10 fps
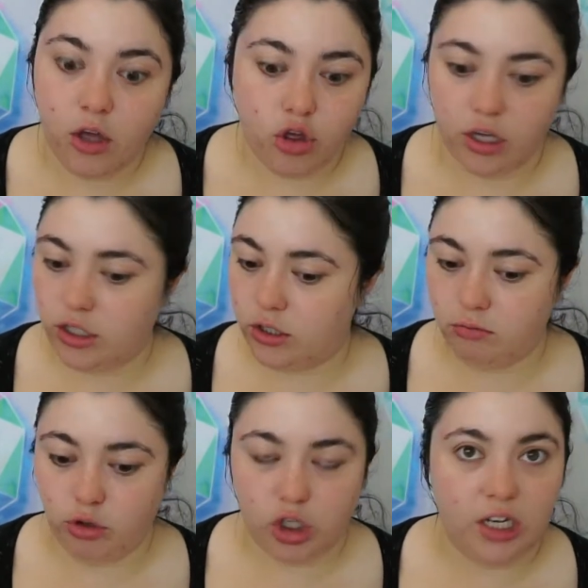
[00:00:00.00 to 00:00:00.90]
just
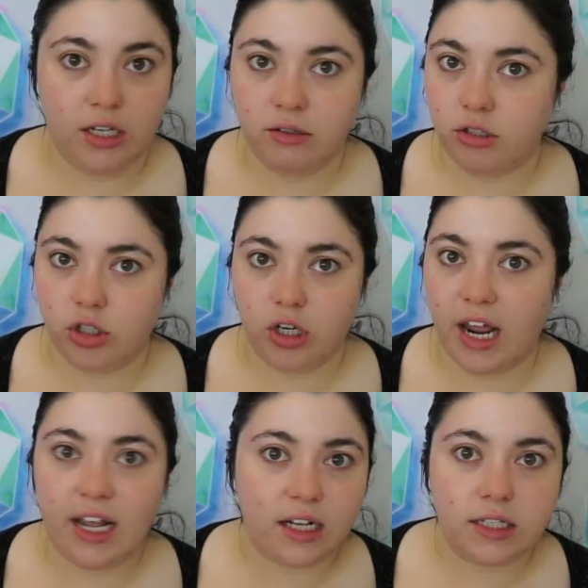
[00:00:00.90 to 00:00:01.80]
genes,
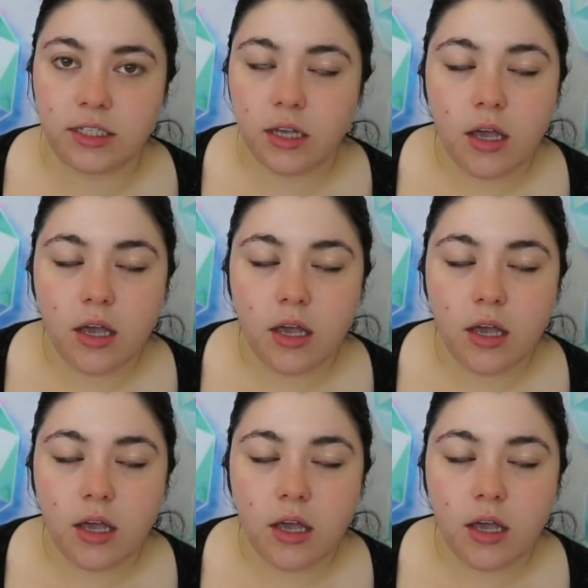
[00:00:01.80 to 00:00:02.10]
genetics,